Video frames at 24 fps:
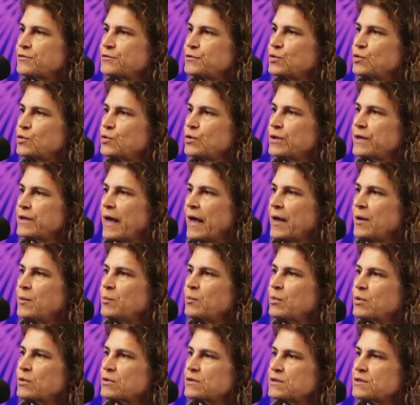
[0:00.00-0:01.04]
a few
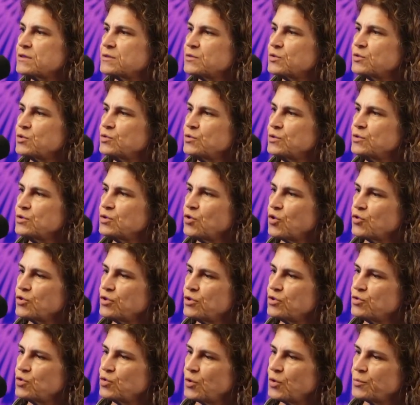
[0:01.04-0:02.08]
cables in
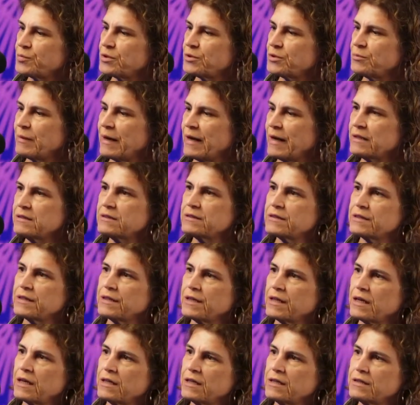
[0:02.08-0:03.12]
order to optimize.
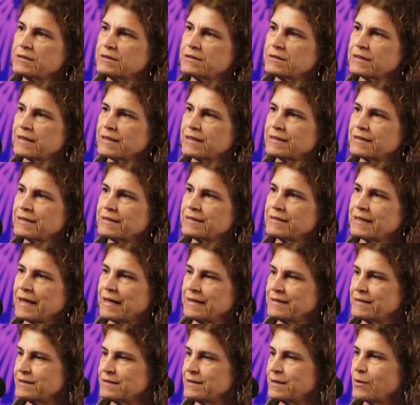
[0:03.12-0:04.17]
Here is at
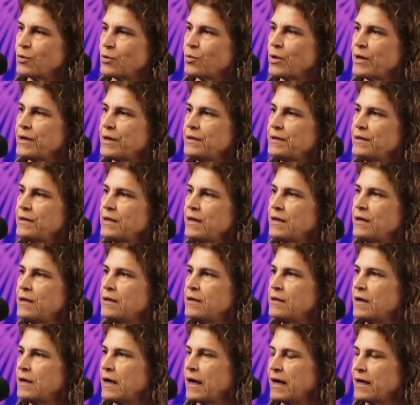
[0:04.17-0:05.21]
90 degree.
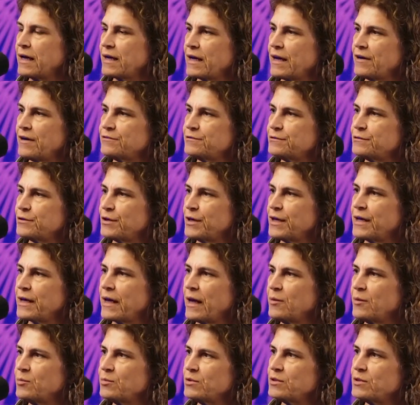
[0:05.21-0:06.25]
I have
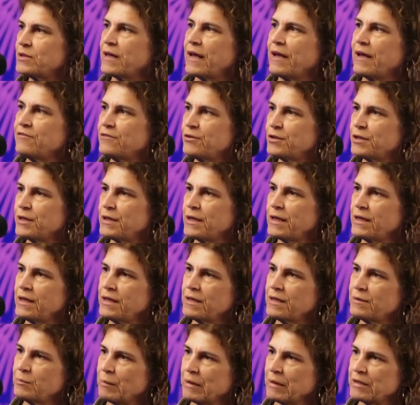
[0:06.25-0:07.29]
recabled
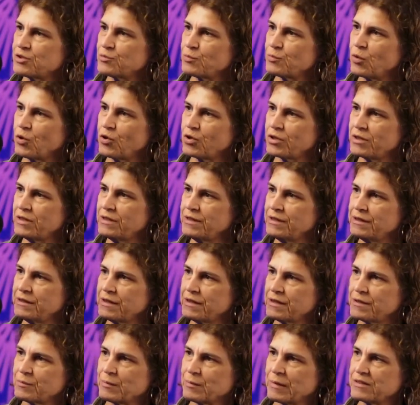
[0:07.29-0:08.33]
everything, much more
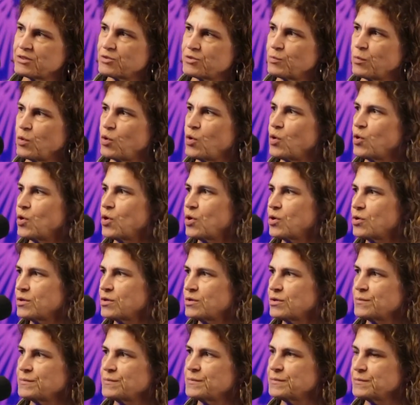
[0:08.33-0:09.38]
cleaner, much
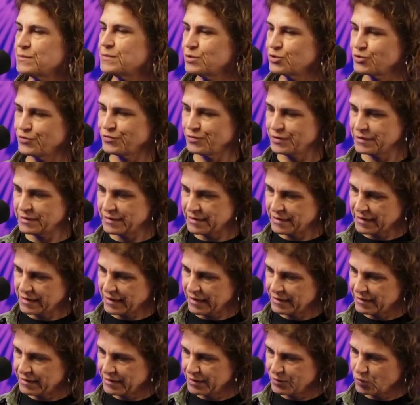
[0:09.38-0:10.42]
more
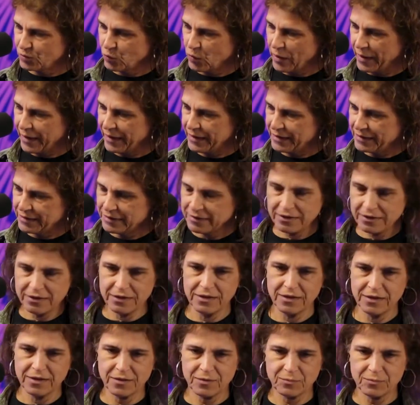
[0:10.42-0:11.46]
sophisticated way,
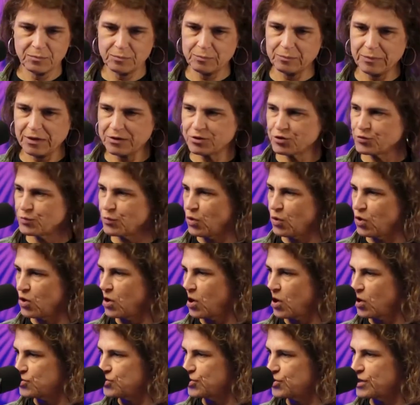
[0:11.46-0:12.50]
much more
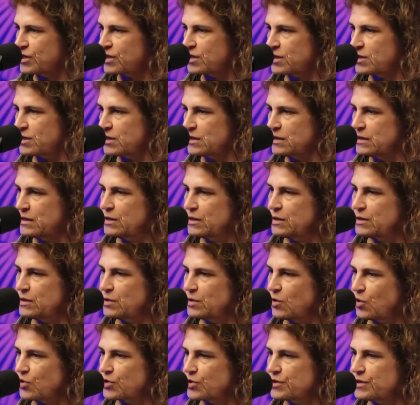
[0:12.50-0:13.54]

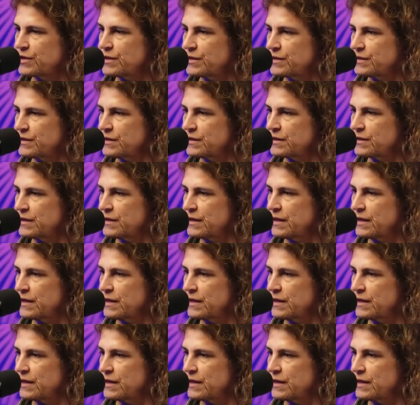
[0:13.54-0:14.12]
logical, ordered.